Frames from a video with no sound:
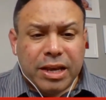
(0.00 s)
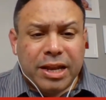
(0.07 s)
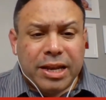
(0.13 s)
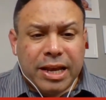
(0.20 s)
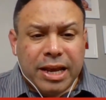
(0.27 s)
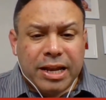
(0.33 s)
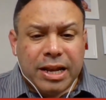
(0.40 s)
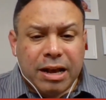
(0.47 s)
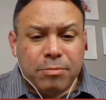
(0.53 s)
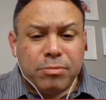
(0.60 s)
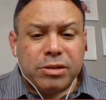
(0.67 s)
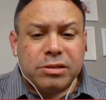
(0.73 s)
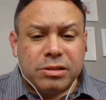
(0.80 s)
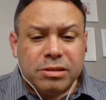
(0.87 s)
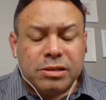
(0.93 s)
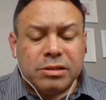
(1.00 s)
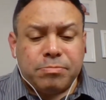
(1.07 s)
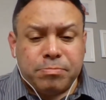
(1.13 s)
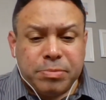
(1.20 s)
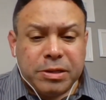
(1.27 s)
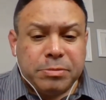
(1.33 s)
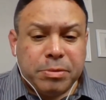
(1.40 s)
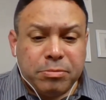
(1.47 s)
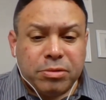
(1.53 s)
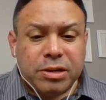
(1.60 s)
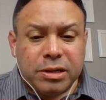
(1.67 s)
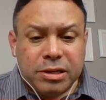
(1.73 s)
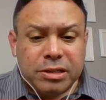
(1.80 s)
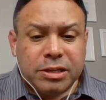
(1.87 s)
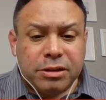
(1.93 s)
and and how much this these people
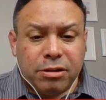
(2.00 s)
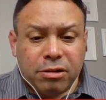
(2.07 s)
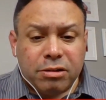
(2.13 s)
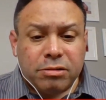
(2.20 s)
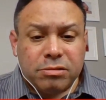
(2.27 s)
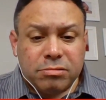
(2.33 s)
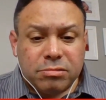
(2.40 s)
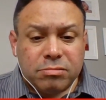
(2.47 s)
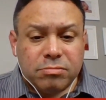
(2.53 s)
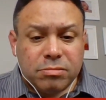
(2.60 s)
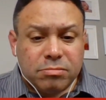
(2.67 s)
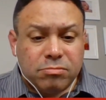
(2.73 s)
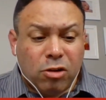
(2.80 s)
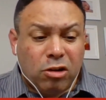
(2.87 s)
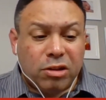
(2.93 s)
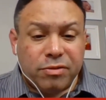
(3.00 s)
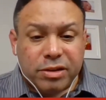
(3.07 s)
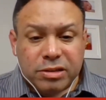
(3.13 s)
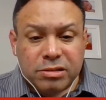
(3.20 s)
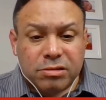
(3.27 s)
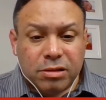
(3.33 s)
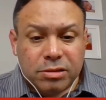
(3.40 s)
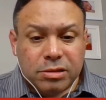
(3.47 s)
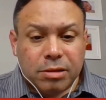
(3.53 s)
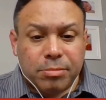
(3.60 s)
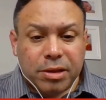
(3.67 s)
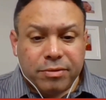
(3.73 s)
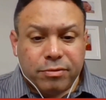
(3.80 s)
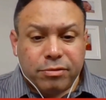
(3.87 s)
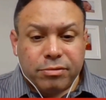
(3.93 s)
can continue to hurt all of us on
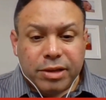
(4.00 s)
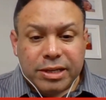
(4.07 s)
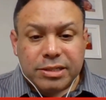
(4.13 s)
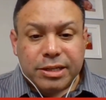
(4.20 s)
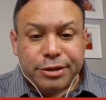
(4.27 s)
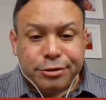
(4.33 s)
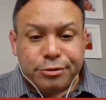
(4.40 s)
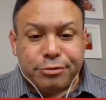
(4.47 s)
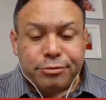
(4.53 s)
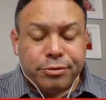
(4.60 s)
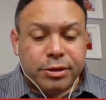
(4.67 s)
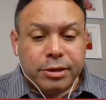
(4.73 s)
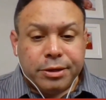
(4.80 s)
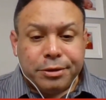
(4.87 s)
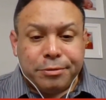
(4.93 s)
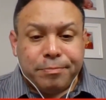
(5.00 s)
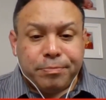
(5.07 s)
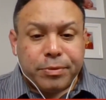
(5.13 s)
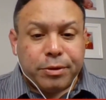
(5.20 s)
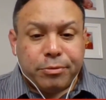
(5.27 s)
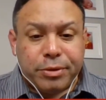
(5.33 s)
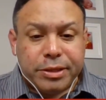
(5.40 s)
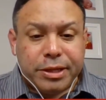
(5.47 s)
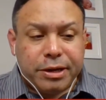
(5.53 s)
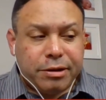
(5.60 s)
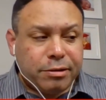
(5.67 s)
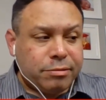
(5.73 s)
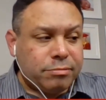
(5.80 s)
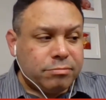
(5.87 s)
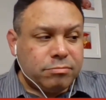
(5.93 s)
some level as they do with
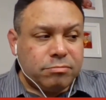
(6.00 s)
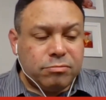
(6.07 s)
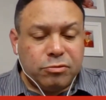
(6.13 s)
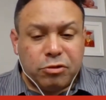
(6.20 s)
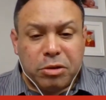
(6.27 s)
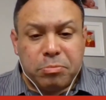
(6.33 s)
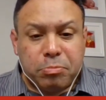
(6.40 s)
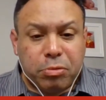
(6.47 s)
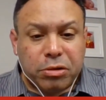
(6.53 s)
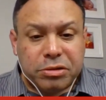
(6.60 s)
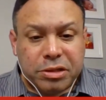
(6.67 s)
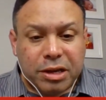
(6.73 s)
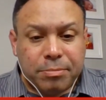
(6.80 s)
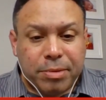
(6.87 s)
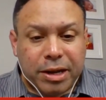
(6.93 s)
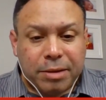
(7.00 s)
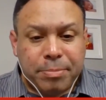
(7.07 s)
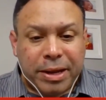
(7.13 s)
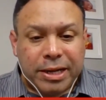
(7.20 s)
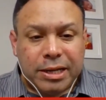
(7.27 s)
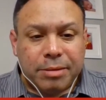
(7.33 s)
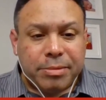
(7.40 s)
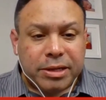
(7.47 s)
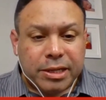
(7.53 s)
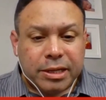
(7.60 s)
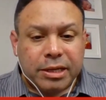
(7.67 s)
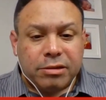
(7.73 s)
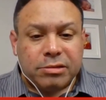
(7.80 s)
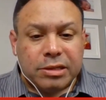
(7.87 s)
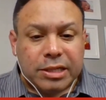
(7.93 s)
their no importa about a pandemic
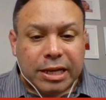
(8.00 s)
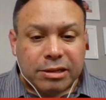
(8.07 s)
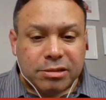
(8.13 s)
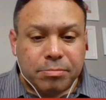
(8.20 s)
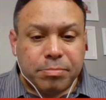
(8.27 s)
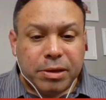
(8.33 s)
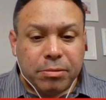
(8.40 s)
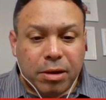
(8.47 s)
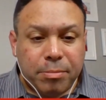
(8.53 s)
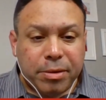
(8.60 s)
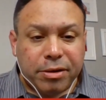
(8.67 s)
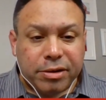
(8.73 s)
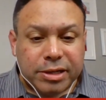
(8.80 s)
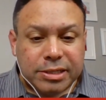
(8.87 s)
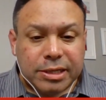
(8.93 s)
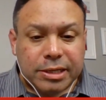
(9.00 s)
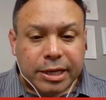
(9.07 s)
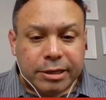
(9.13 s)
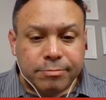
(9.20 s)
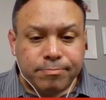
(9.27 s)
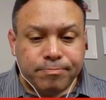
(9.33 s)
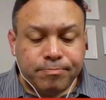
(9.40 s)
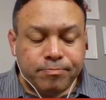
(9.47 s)
that kills a thousand people Americans a day.